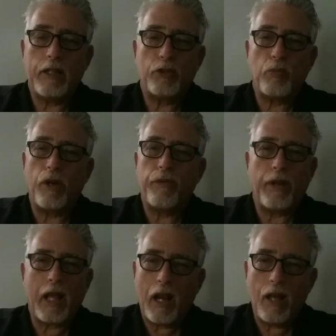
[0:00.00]
That's
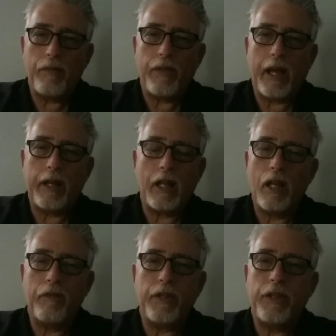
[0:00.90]
wonderful. I love that. I
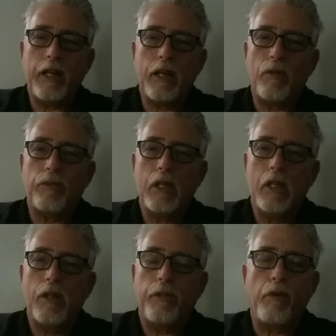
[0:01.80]
love that they don't
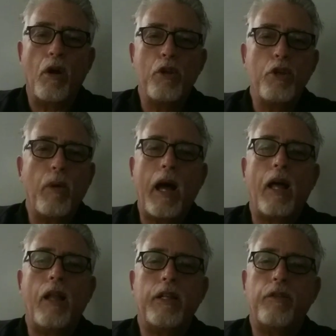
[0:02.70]
throw you
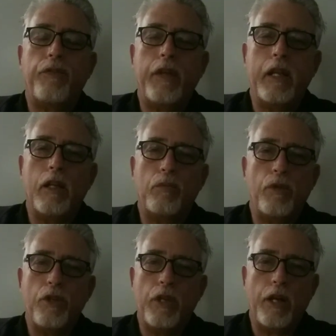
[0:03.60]
out in the field
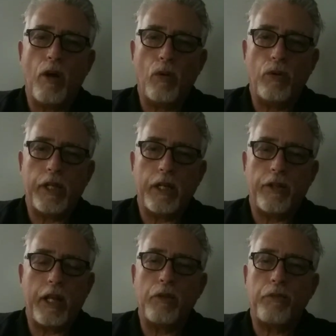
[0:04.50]
when you get old here.
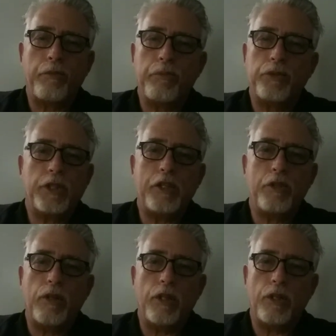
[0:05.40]
They don't set
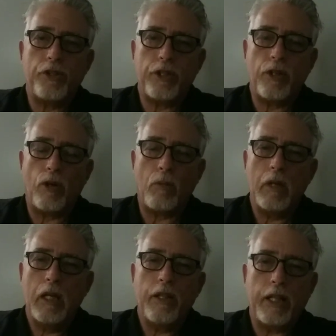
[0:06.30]
you in a nursing home.
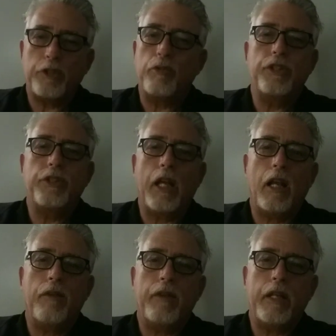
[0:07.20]
That's the reason I
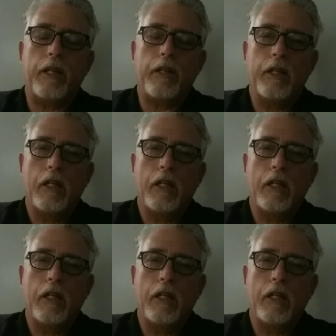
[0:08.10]
love it here.